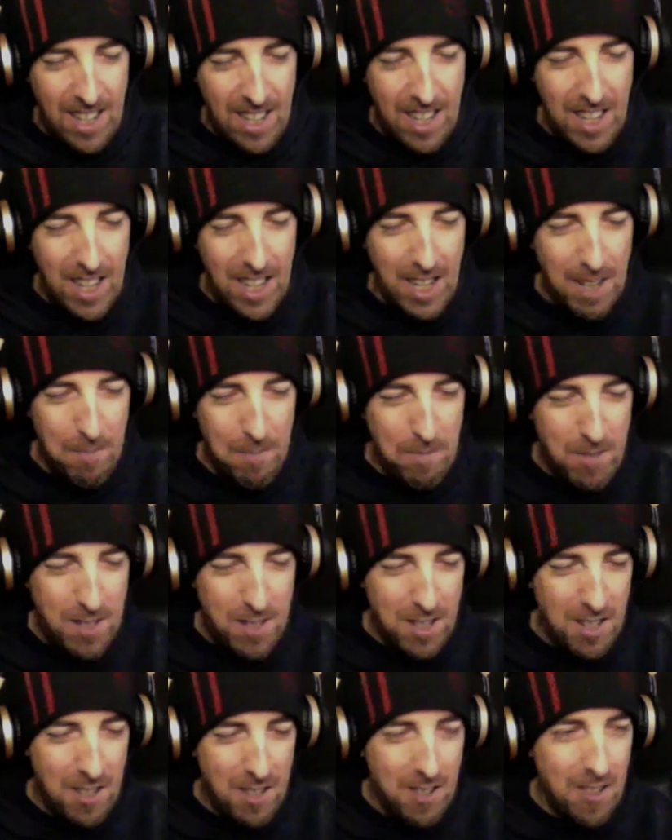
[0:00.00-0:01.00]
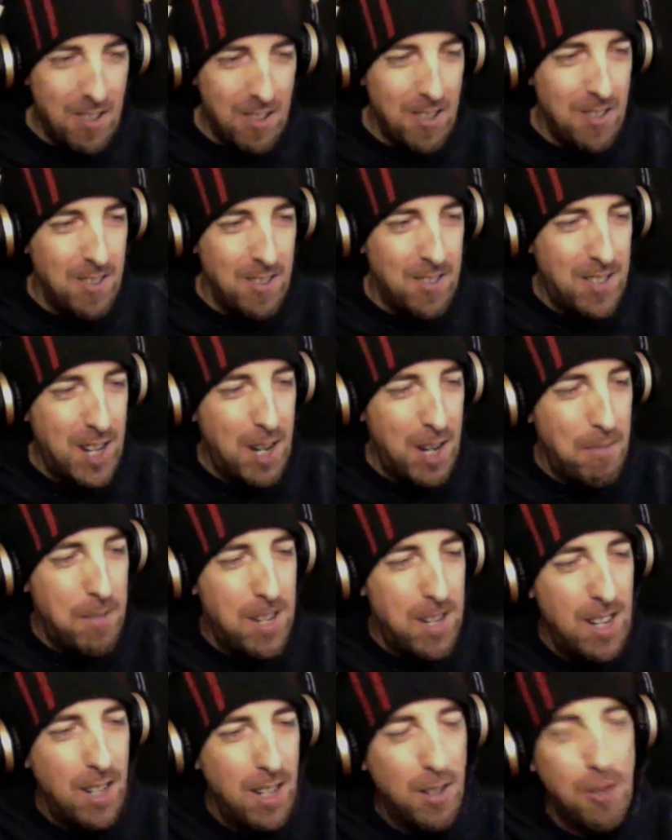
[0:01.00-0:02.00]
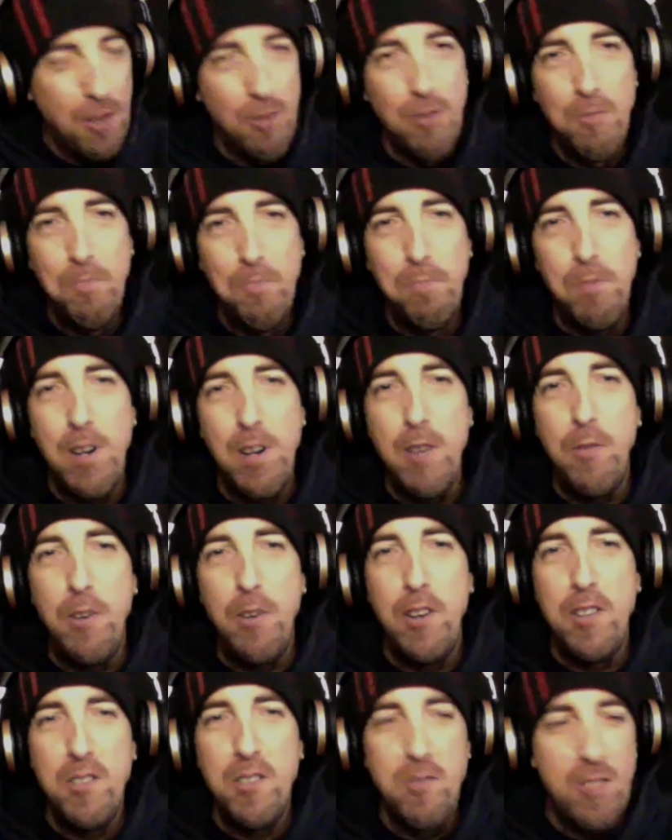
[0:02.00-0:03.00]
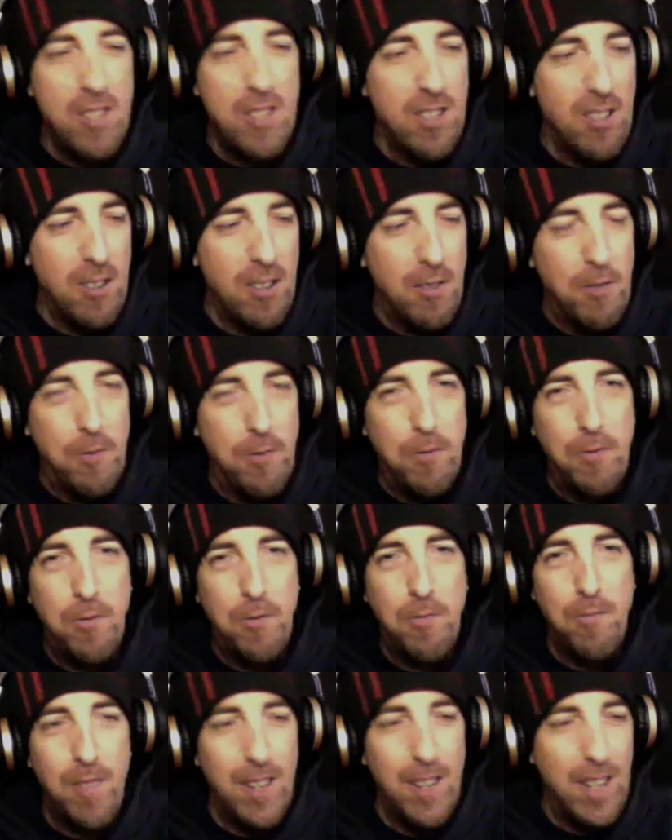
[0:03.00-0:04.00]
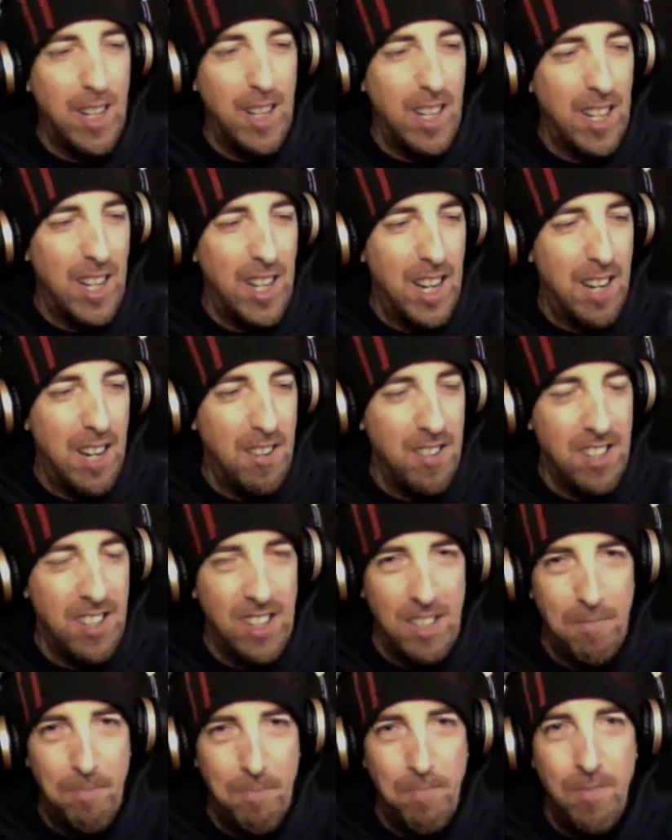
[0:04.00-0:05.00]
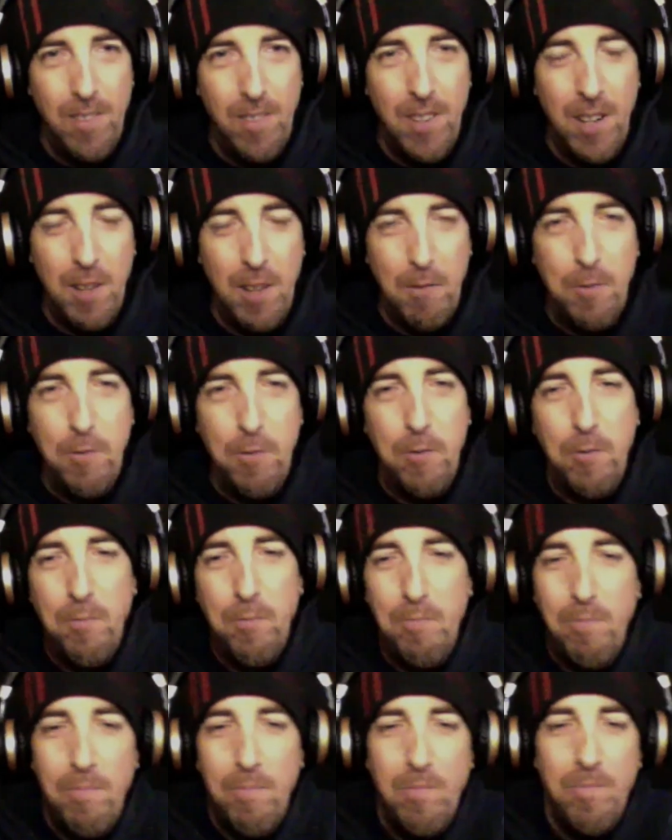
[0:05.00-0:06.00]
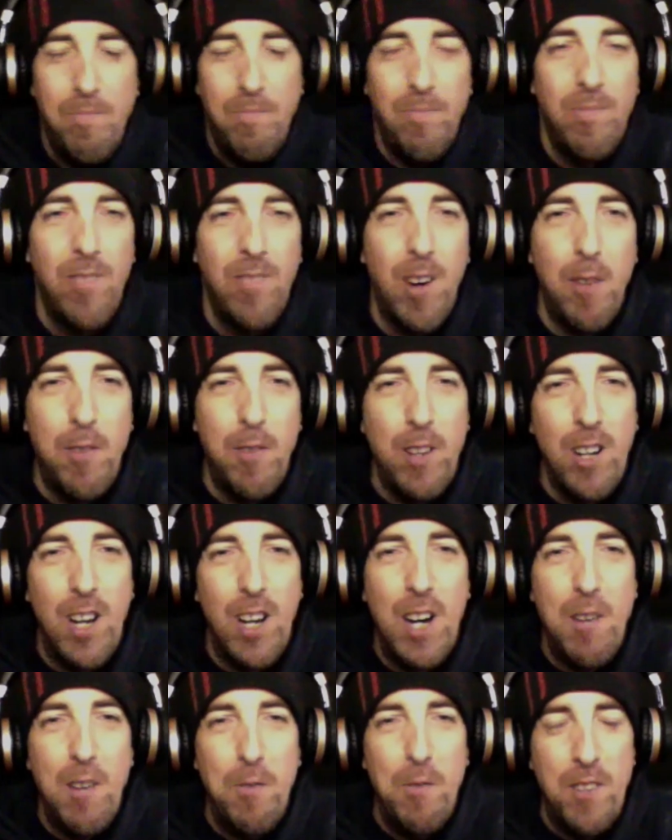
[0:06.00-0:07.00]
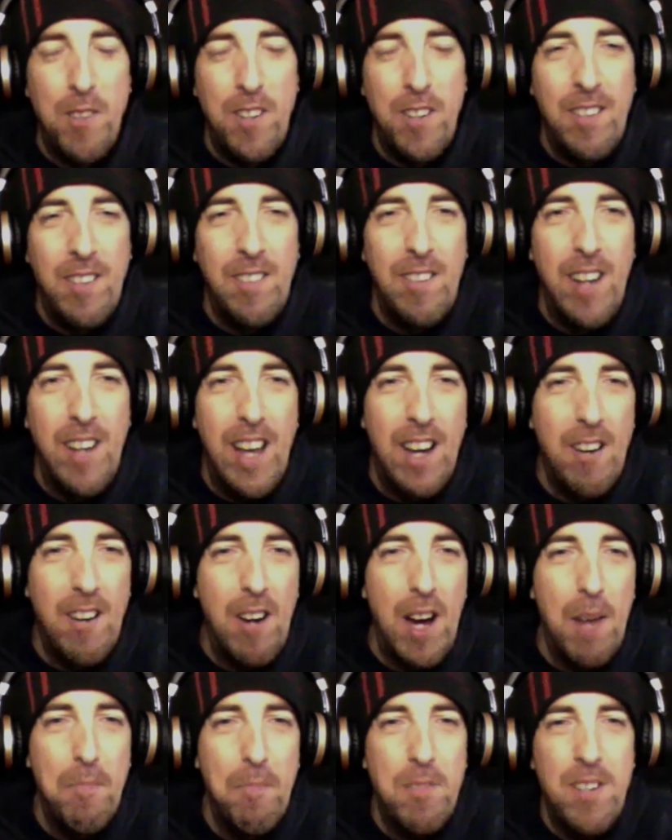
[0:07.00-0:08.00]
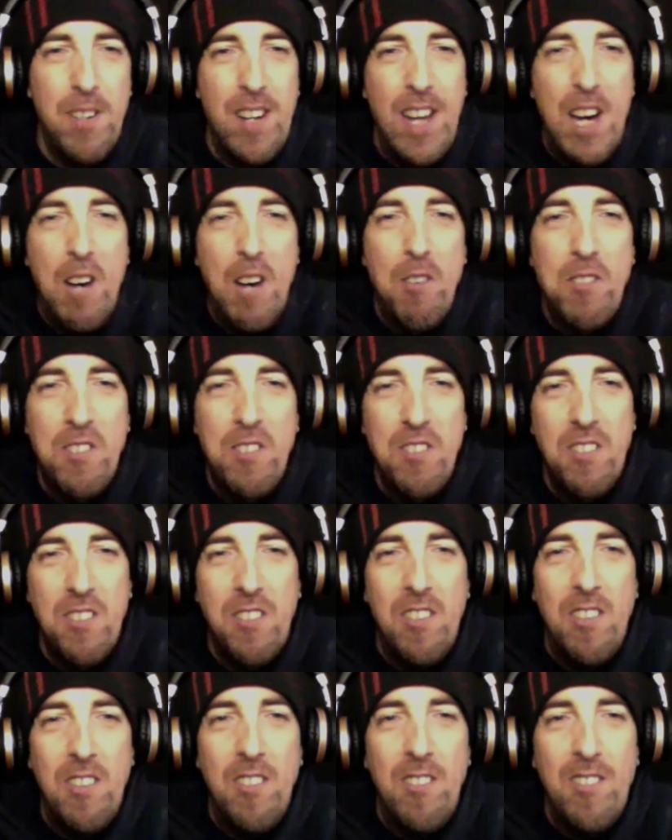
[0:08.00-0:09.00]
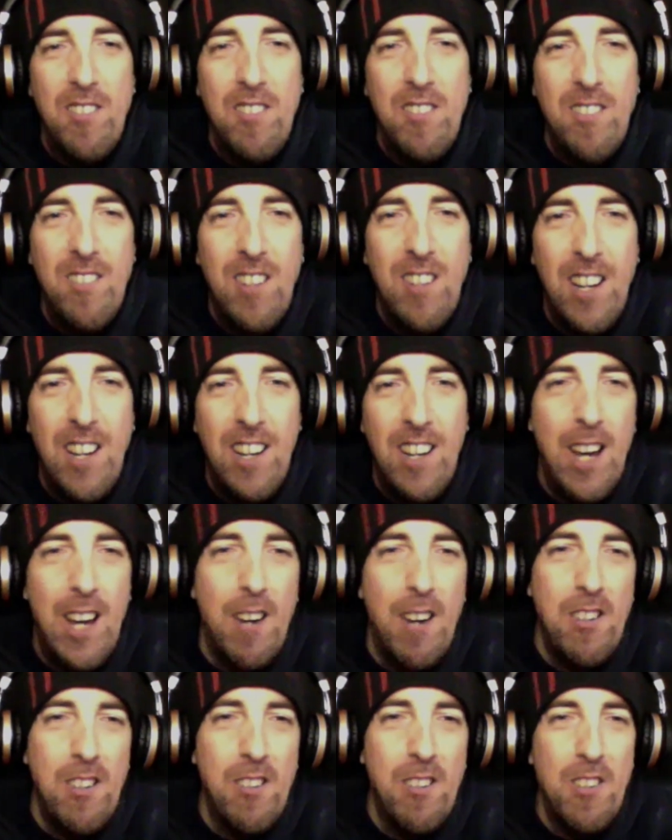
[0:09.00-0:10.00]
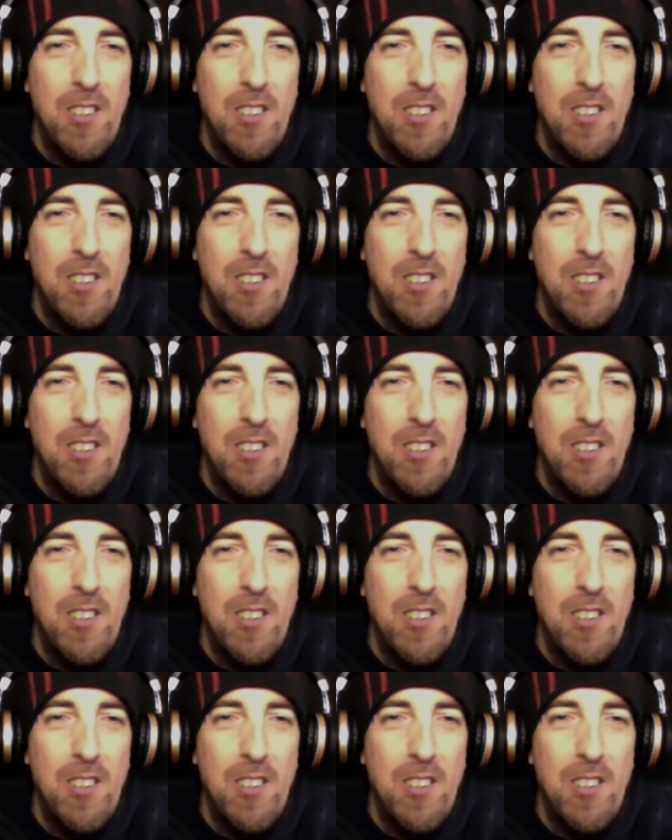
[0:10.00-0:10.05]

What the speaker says: So tell me a little brief history of how you of of your life and how up to now, so and how you got